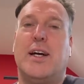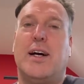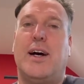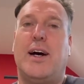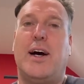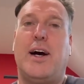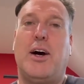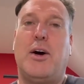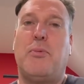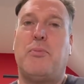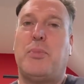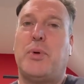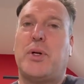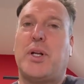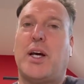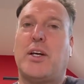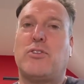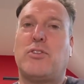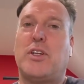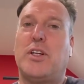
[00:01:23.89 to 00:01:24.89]
But
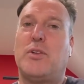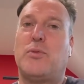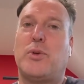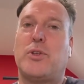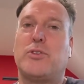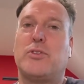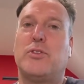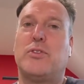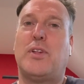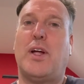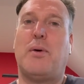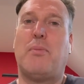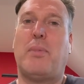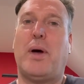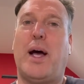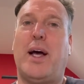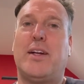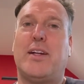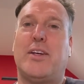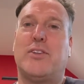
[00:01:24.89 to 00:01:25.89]
actually it wasn't that
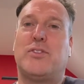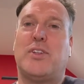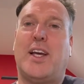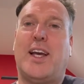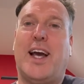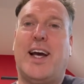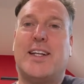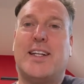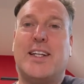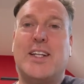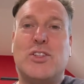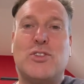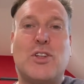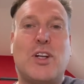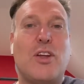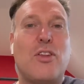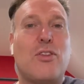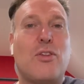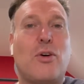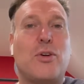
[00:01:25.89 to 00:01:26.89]
bad as they had
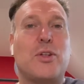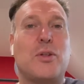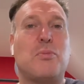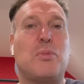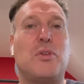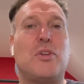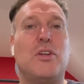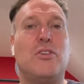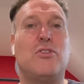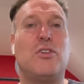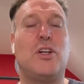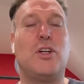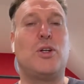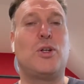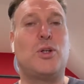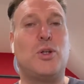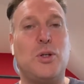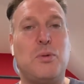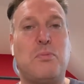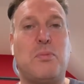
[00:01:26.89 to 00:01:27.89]
initially thought it potentially
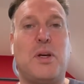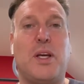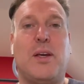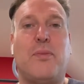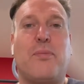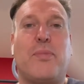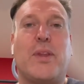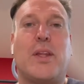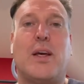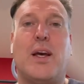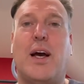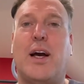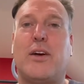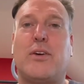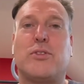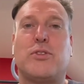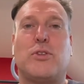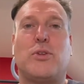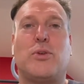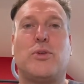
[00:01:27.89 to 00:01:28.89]
could be,
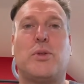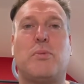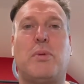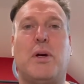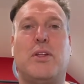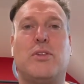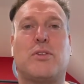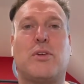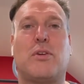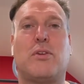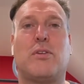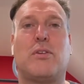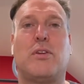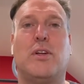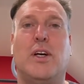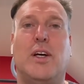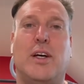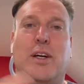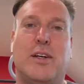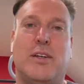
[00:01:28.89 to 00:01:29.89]
because it all depends on,
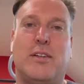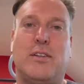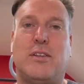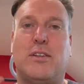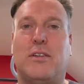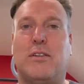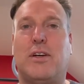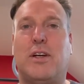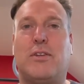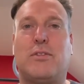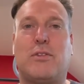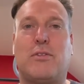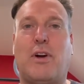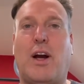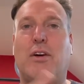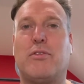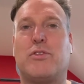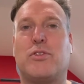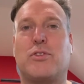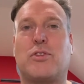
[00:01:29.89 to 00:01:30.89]
how the
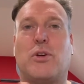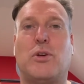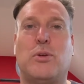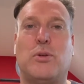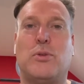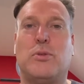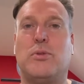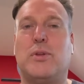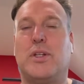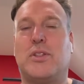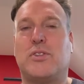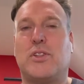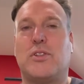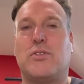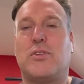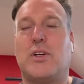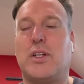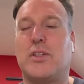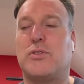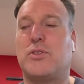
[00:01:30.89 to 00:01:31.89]
rafters go, etc.